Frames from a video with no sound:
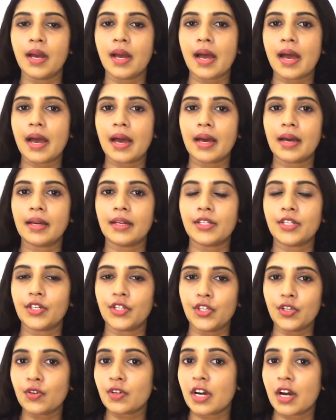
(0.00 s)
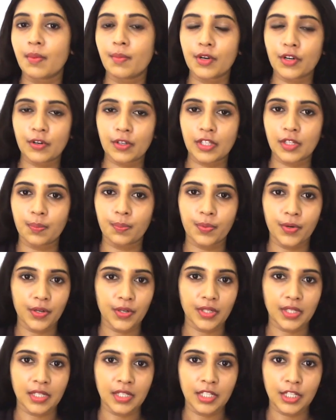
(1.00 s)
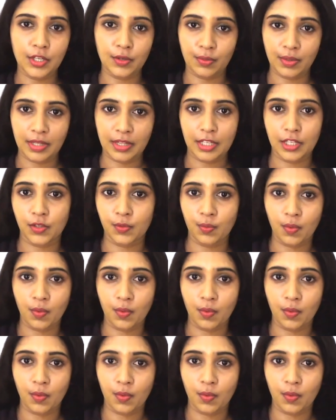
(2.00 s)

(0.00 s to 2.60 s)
and you come across a person during this